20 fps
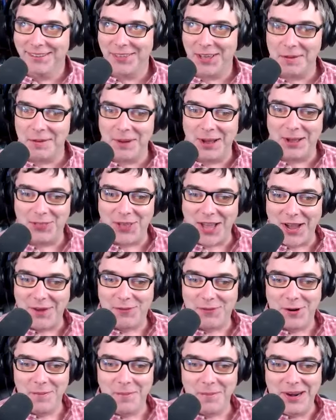Think about
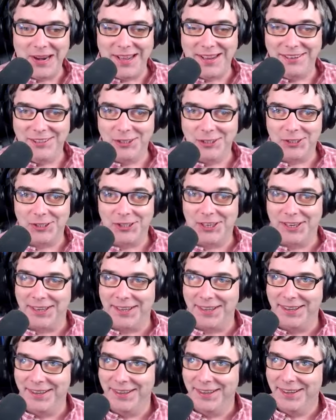that for a minute. Just
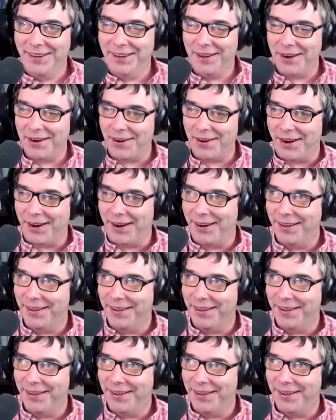kidding. All right.